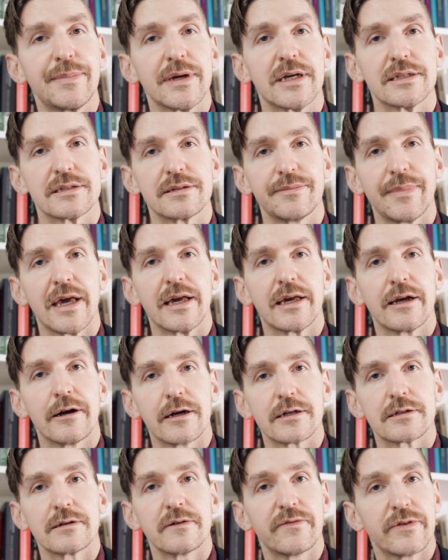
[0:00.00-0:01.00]
because the main
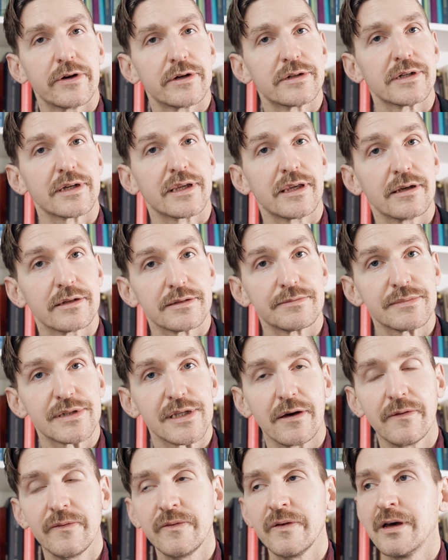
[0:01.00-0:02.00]
character, Werther, kills
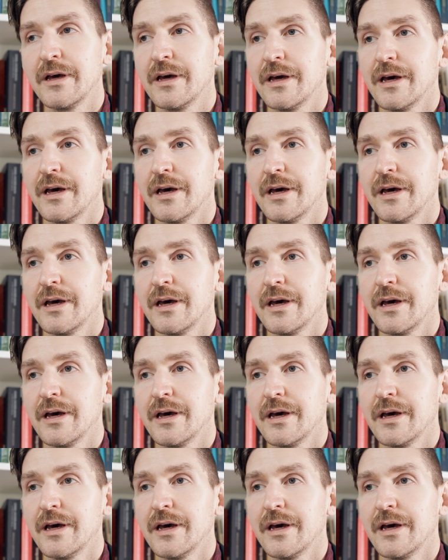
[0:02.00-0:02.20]
himself.